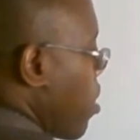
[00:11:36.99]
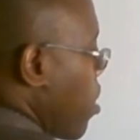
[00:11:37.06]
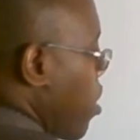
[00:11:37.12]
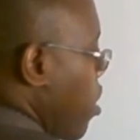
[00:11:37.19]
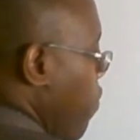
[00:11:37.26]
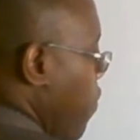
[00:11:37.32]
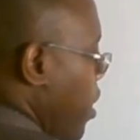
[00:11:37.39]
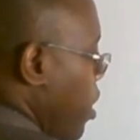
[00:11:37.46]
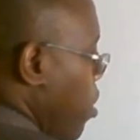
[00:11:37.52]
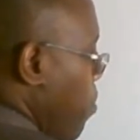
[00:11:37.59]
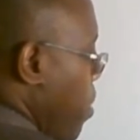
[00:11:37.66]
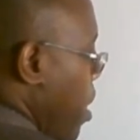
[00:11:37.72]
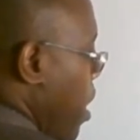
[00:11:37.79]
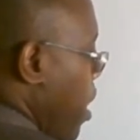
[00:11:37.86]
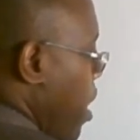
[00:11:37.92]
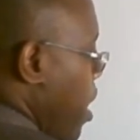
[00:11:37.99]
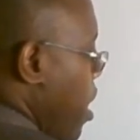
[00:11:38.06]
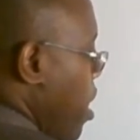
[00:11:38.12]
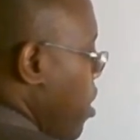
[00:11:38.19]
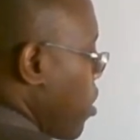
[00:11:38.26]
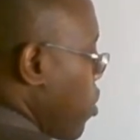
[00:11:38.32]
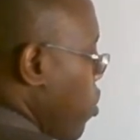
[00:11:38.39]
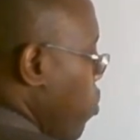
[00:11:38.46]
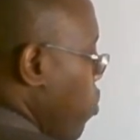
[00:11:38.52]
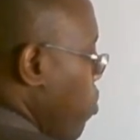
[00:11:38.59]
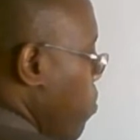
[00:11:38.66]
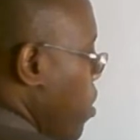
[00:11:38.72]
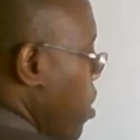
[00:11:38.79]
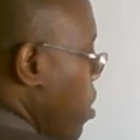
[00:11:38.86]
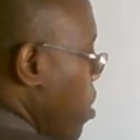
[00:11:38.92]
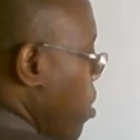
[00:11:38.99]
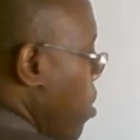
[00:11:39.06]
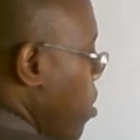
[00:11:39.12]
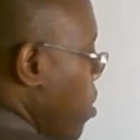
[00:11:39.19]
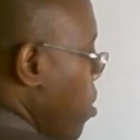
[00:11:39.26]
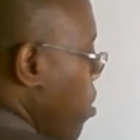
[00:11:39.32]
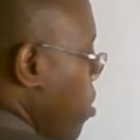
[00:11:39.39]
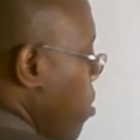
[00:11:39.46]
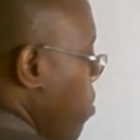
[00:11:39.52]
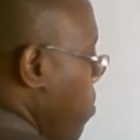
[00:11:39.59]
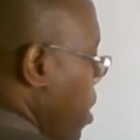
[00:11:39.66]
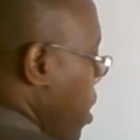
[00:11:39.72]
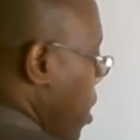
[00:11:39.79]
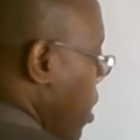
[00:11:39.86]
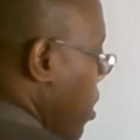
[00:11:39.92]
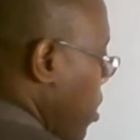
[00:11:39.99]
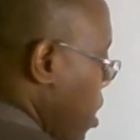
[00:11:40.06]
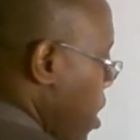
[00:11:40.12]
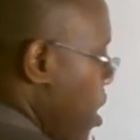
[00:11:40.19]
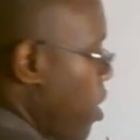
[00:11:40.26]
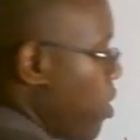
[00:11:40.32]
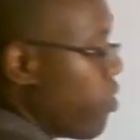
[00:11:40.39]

divided by n cubed minus n.